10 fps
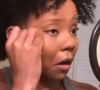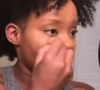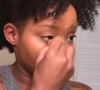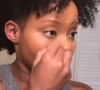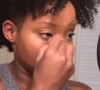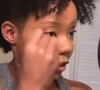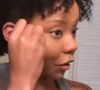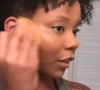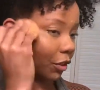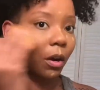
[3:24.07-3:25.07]
But next I'm
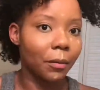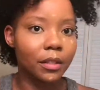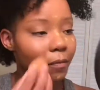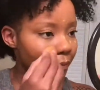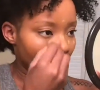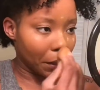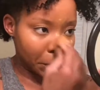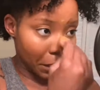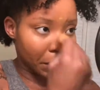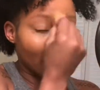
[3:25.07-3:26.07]
just putting on some of
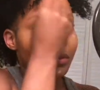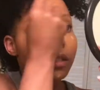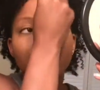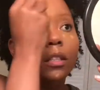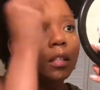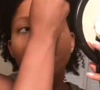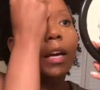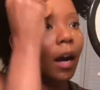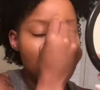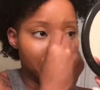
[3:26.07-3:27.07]
the
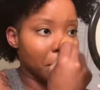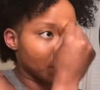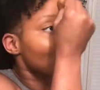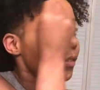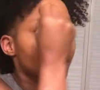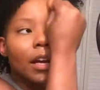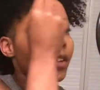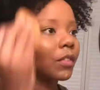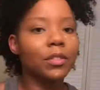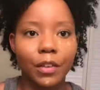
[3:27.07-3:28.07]
Maybelline Fit
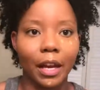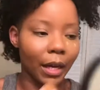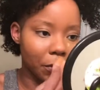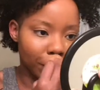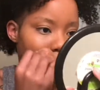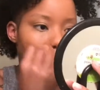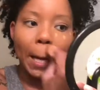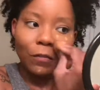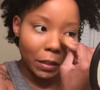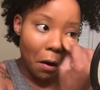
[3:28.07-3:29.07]
Me Concealer, and
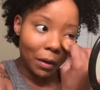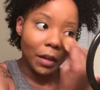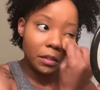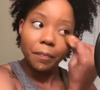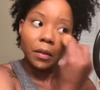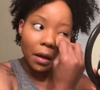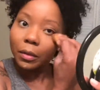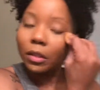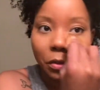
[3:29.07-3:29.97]
it's in a really